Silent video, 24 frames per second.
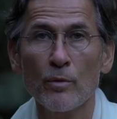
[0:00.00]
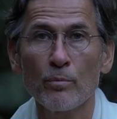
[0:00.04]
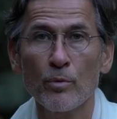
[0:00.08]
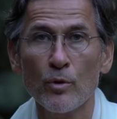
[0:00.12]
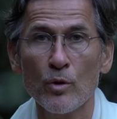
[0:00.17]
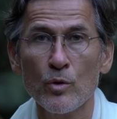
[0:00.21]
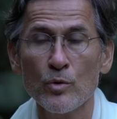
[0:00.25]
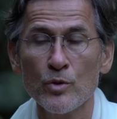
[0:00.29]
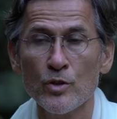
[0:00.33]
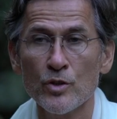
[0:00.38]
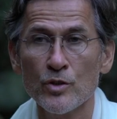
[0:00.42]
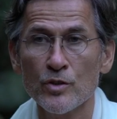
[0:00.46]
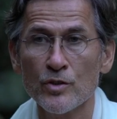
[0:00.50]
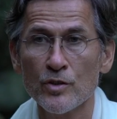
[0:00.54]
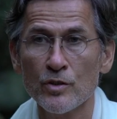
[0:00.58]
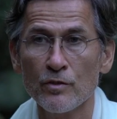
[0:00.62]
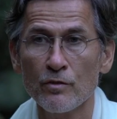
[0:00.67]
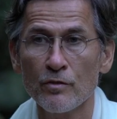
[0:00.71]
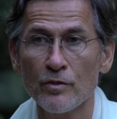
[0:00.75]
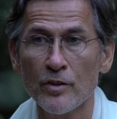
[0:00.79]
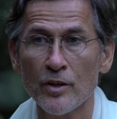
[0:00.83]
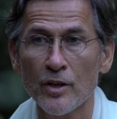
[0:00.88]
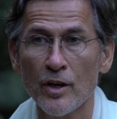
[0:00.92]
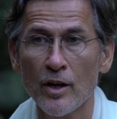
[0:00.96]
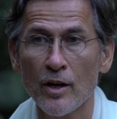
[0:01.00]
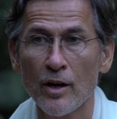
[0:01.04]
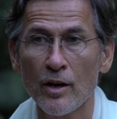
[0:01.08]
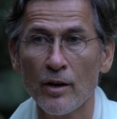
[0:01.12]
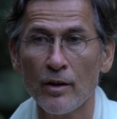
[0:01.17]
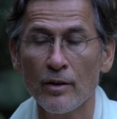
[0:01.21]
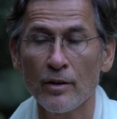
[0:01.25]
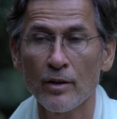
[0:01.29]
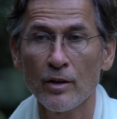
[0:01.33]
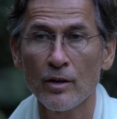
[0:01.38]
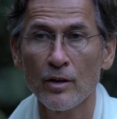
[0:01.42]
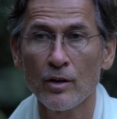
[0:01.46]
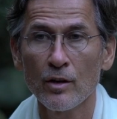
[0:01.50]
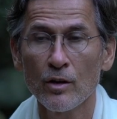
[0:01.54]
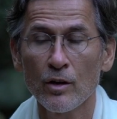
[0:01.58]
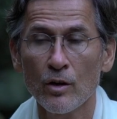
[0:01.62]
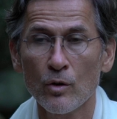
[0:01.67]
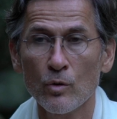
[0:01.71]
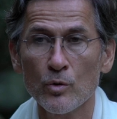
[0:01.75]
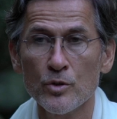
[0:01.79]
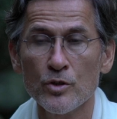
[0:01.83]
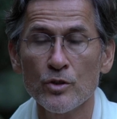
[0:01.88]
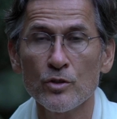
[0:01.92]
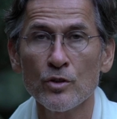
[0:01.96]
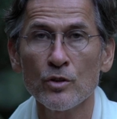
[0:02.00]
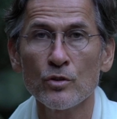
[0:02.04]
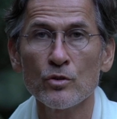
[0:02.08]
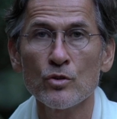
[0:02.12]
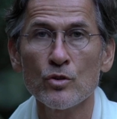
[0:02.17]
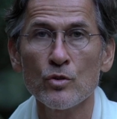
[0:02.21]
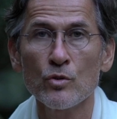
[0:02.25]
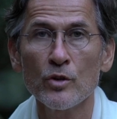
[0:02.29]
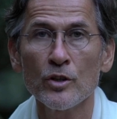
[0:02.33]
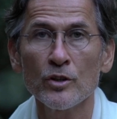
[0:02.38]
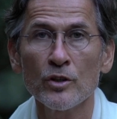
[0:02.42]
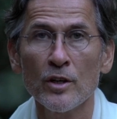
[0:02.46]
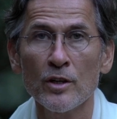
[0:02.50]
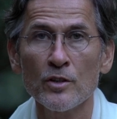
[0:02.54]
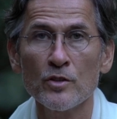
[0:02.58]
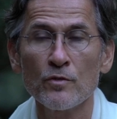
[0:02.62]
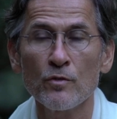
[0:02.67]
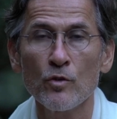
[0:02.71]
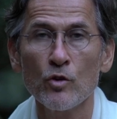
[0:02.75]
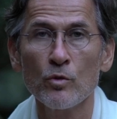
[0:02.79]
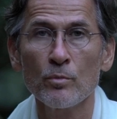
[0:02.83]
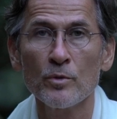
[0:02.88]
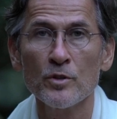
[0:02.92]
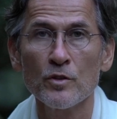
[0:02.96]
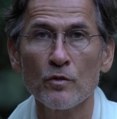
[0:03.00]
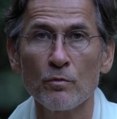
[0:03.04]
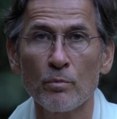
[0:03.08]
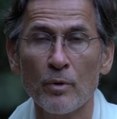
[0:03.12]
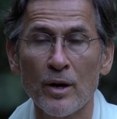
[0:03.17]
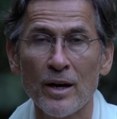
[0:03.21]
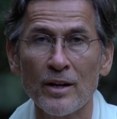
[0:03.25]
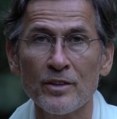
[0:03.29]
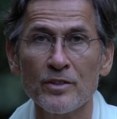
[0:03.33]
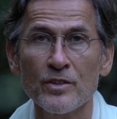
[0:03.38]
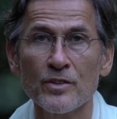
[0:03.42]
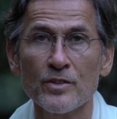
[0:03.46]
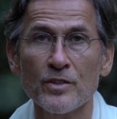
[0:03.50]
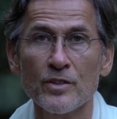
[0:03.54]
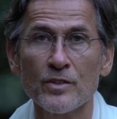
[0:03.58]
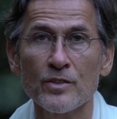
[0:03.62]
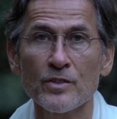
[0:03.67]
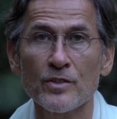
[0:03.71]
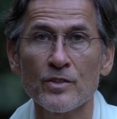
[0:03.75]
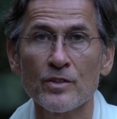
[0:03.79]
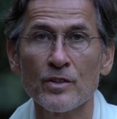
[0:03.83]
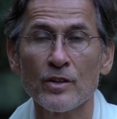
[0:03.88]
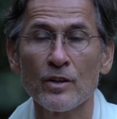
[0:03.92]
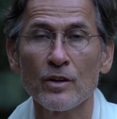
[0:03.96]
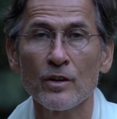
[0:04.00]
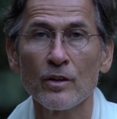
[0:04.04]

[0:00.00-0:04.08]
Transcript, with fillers: approaches, if they are rooted in truly transformative practices,